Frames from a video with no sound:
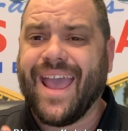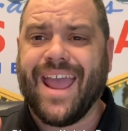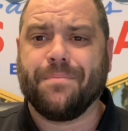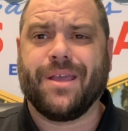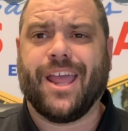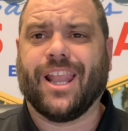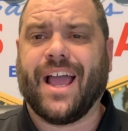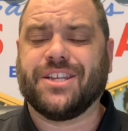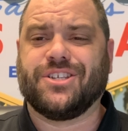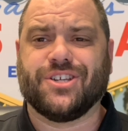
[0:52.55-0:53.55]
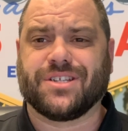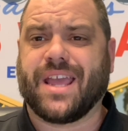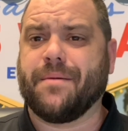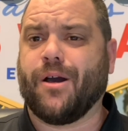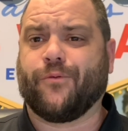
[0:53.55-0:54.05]
NBA lines just
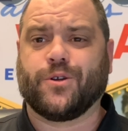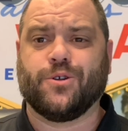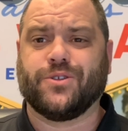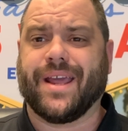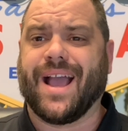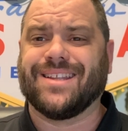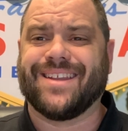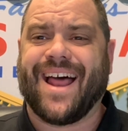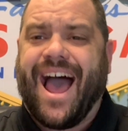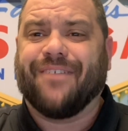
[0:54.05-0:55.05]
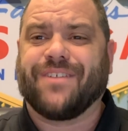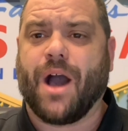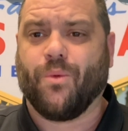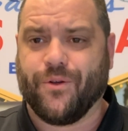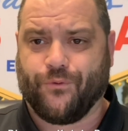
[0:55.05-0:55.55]
came out for Tuesday, guys, and I've
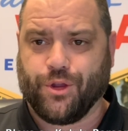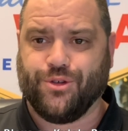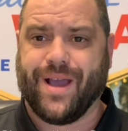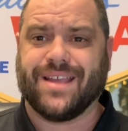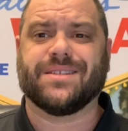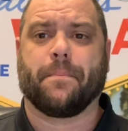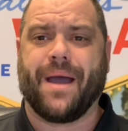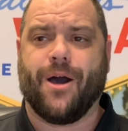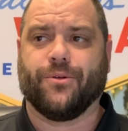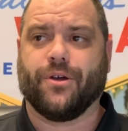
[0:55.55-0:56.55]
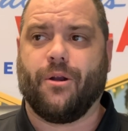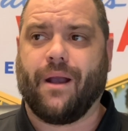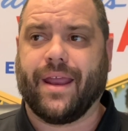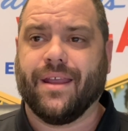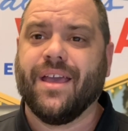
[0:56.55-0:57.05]
got one for you guys to pound, all
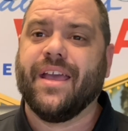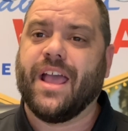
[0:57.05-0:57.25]
right?